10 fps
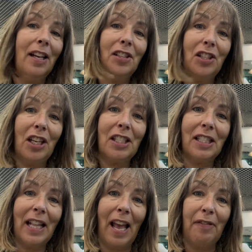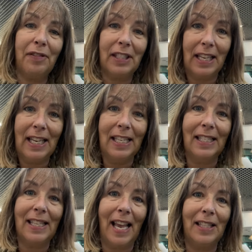Just left
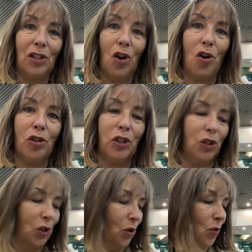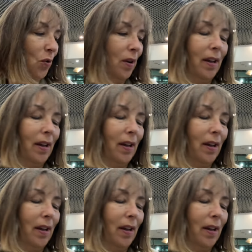EZ Hostel